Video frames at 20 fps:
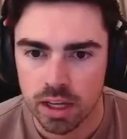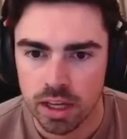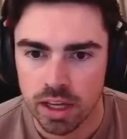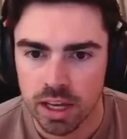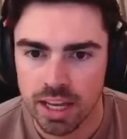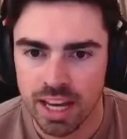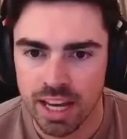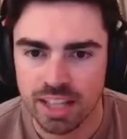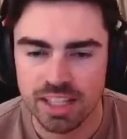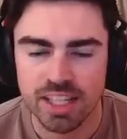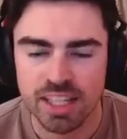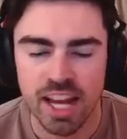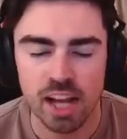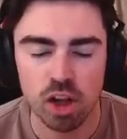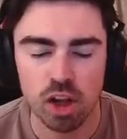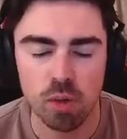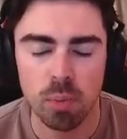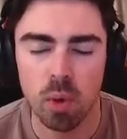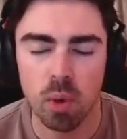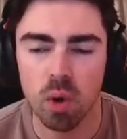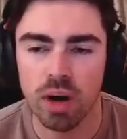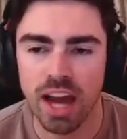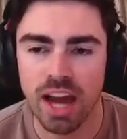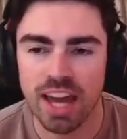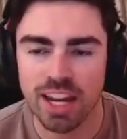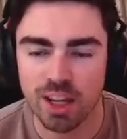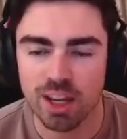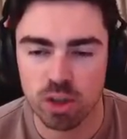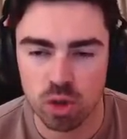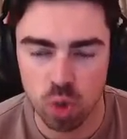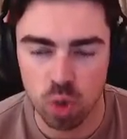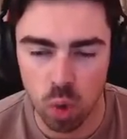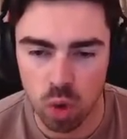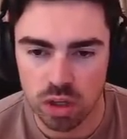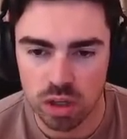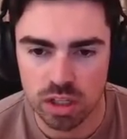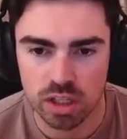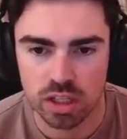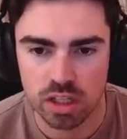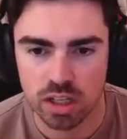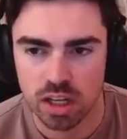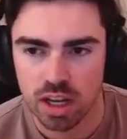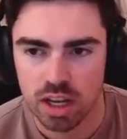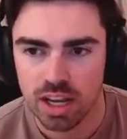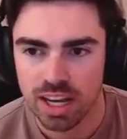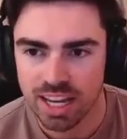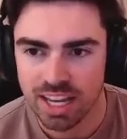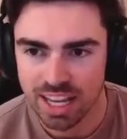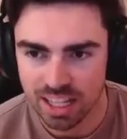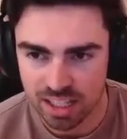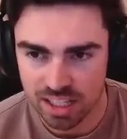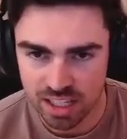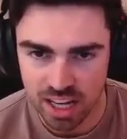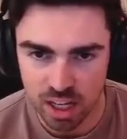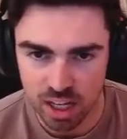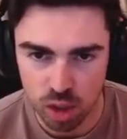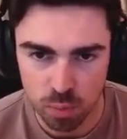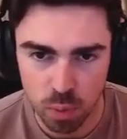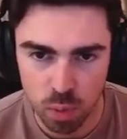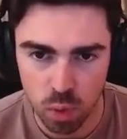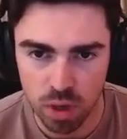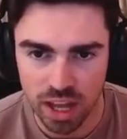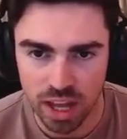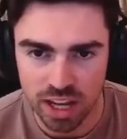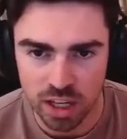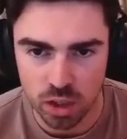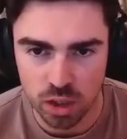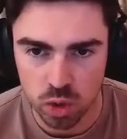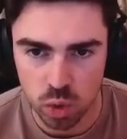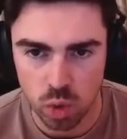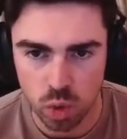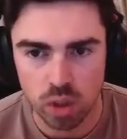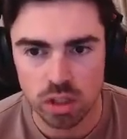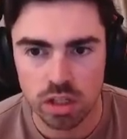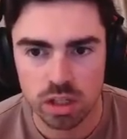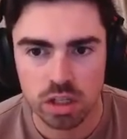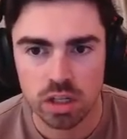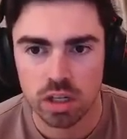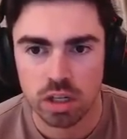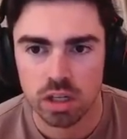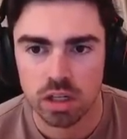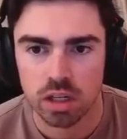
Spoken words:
He has Teleport and Exhaust. He has Teleport and Exhaust.